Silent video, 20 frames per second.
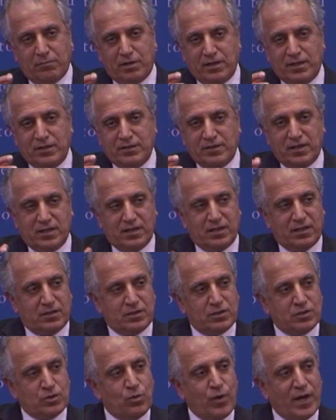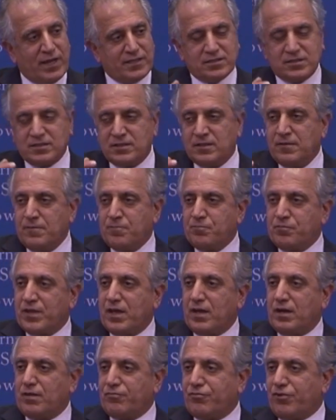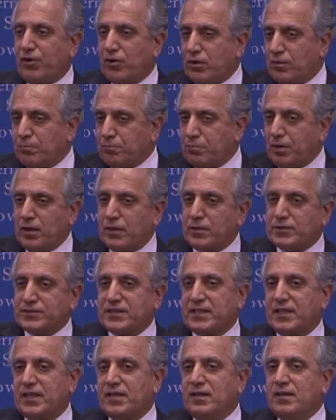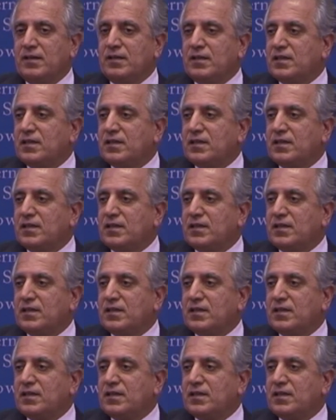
in the US foreign policy